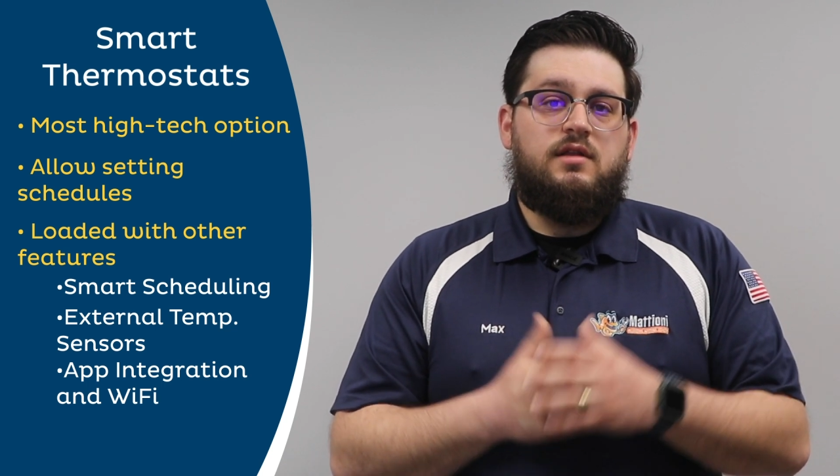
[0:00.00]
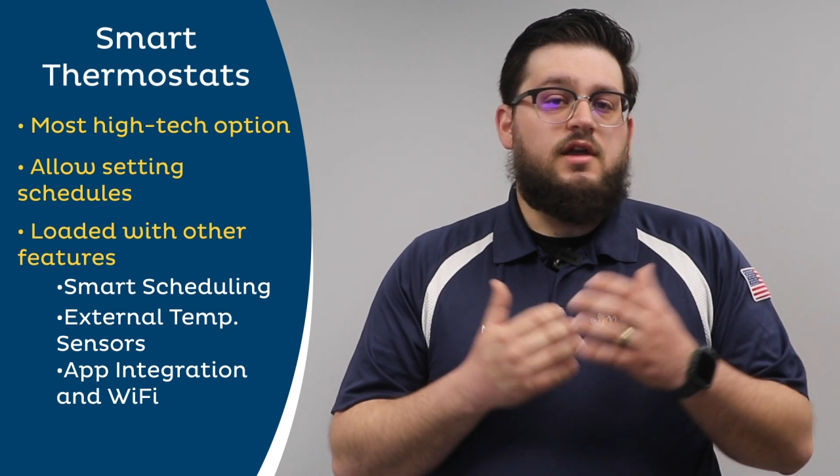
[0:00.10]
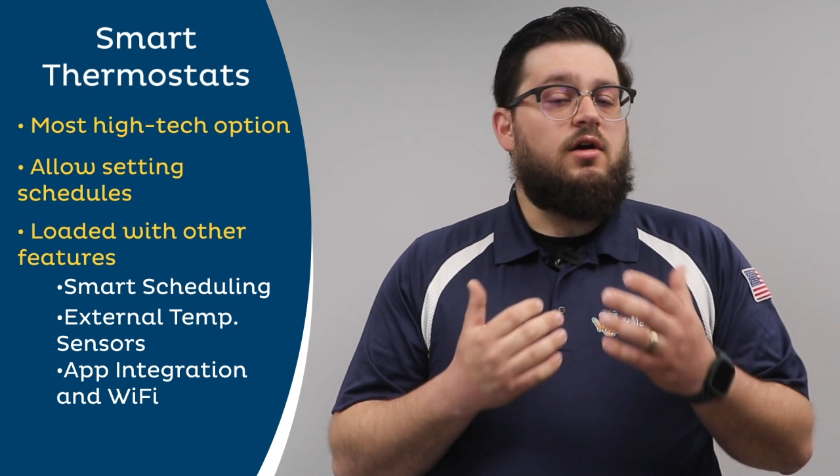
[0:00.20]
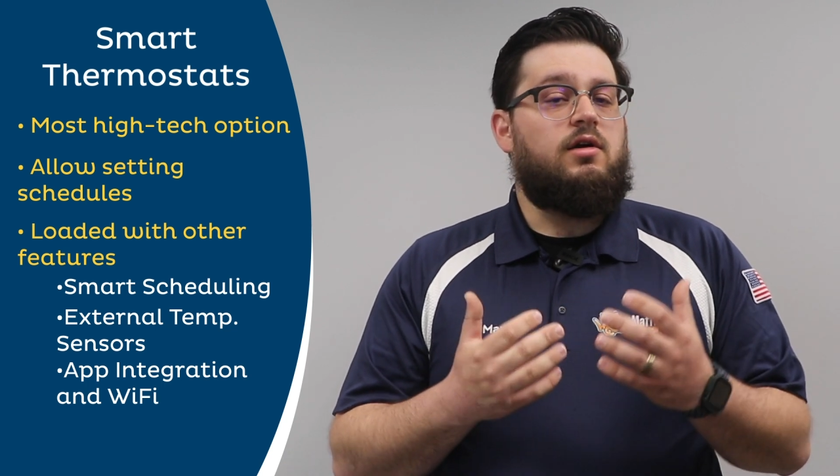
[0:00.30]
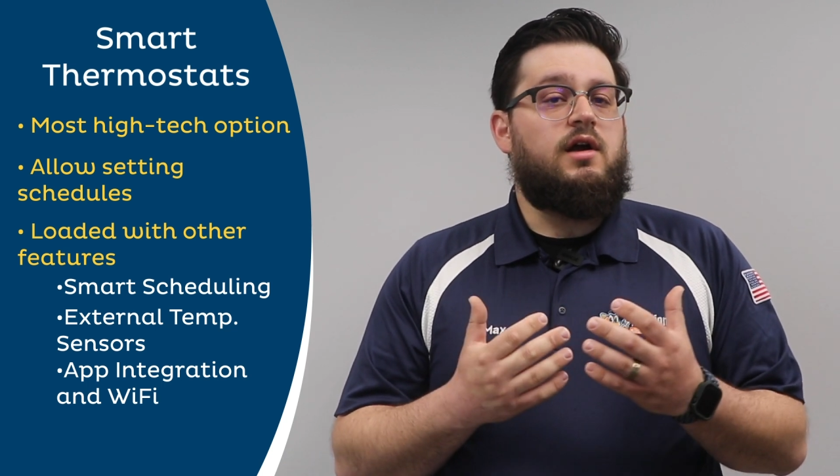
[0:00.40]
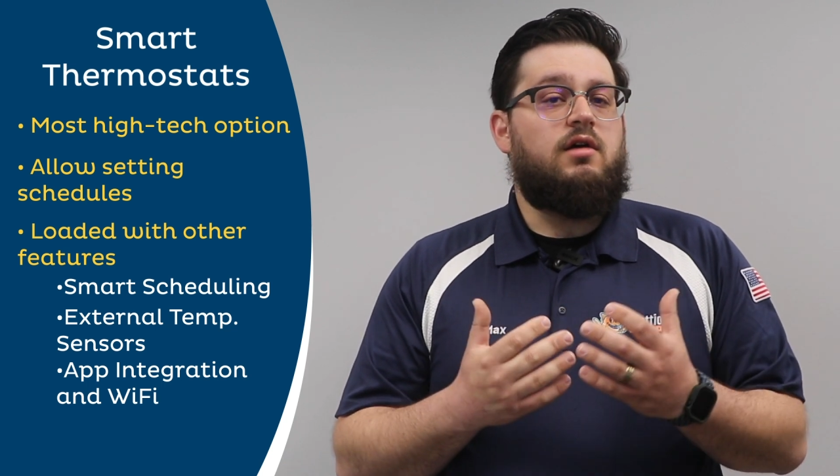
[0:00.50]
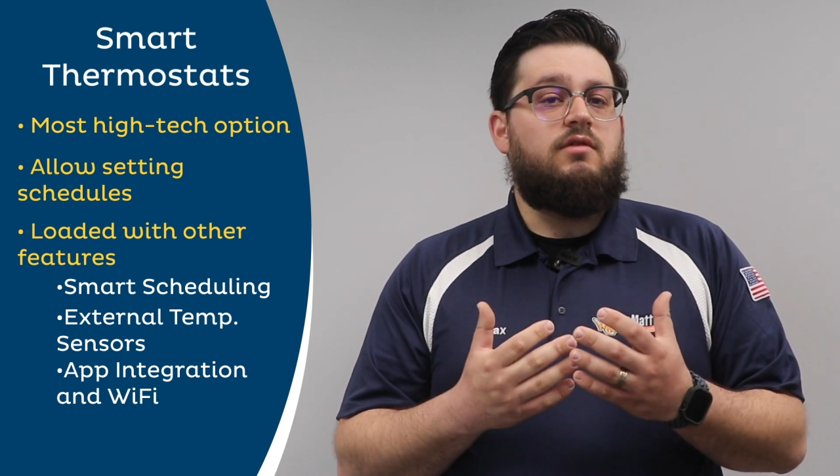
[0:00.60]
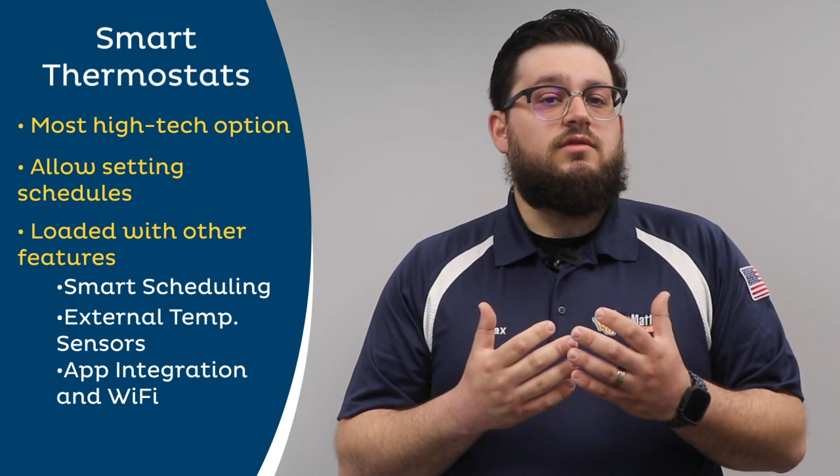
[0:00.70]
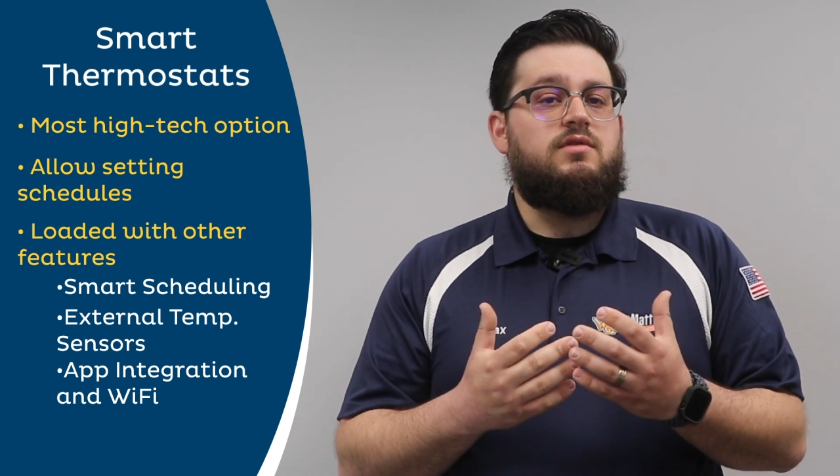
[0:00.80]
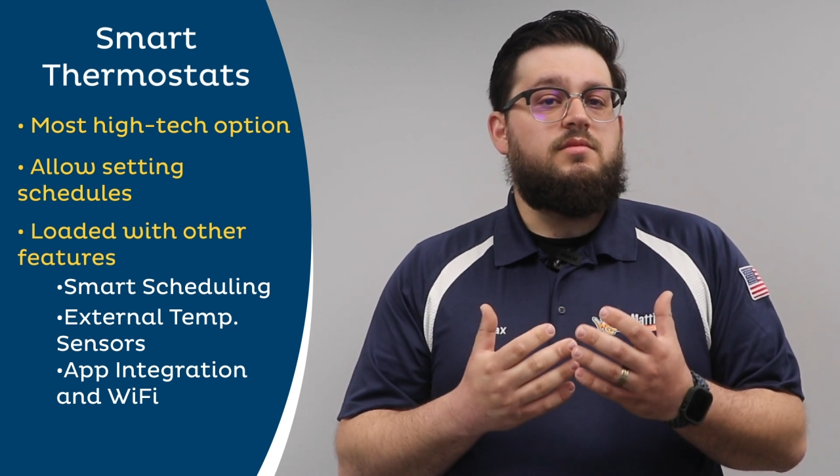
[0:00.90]
They are,
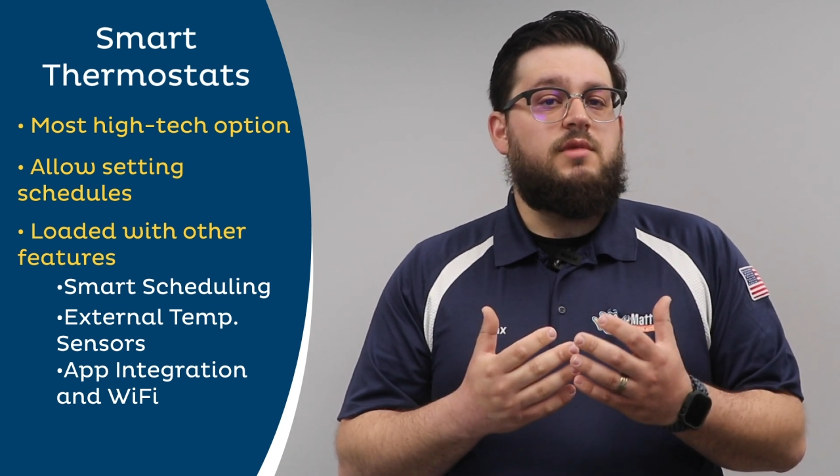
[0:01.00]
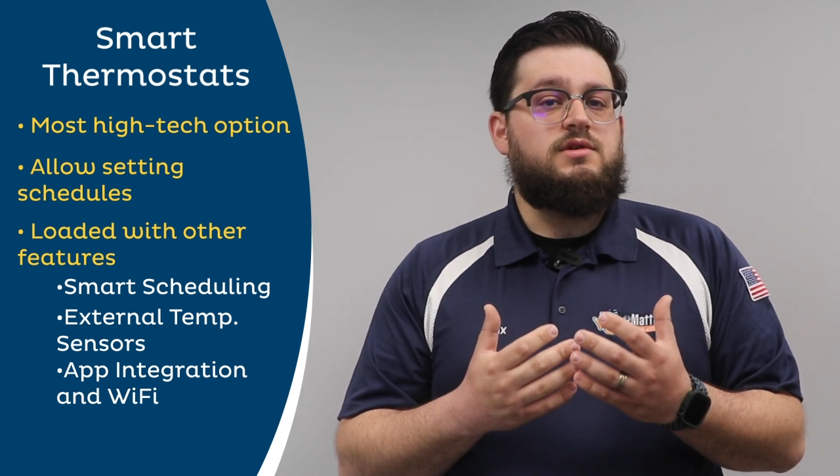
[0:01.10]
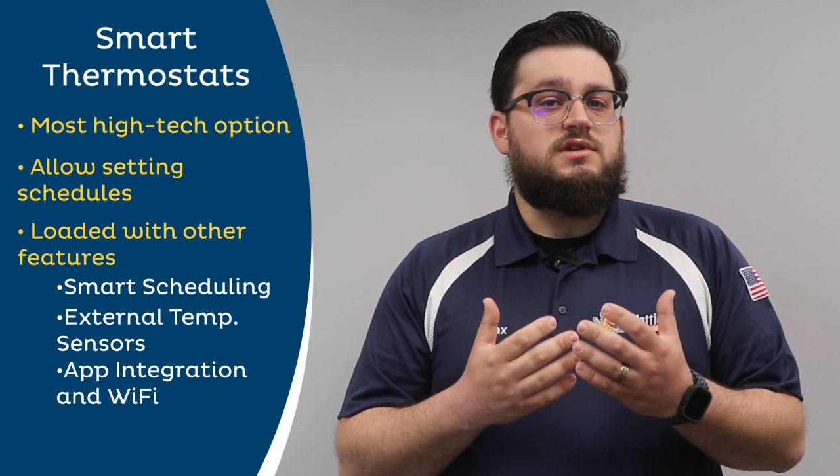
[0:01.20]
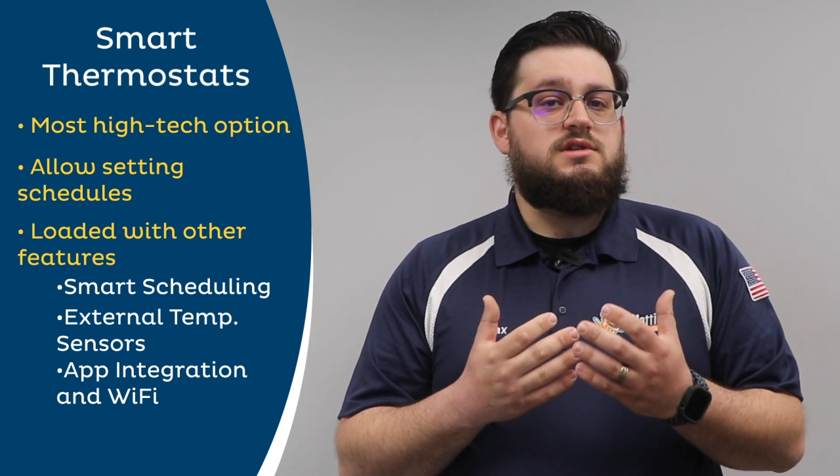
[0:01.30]
however, the most